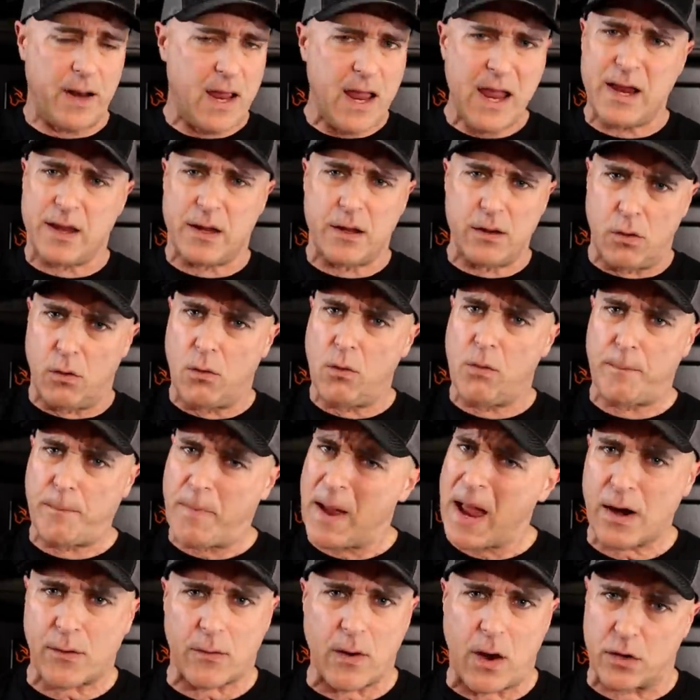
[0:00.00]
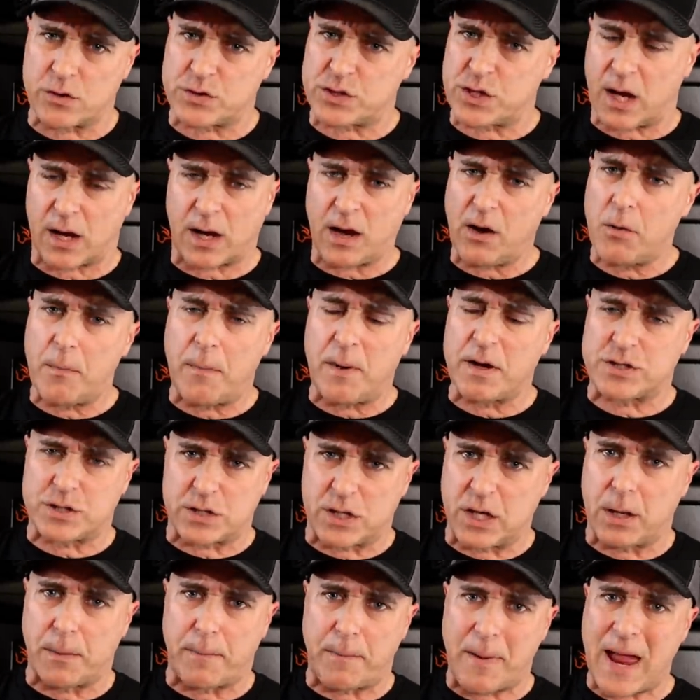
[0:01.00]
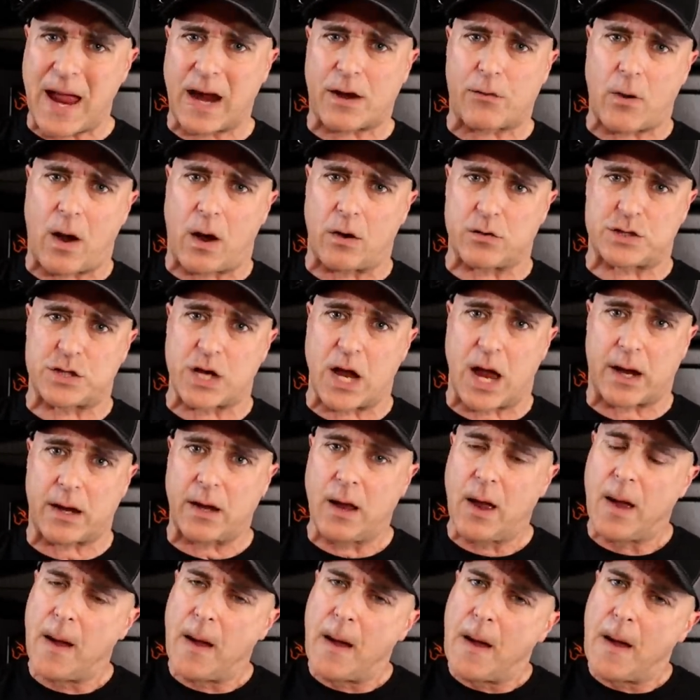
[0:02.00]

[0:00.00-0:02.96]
Hey, you know, background check. Everybody should get a background check.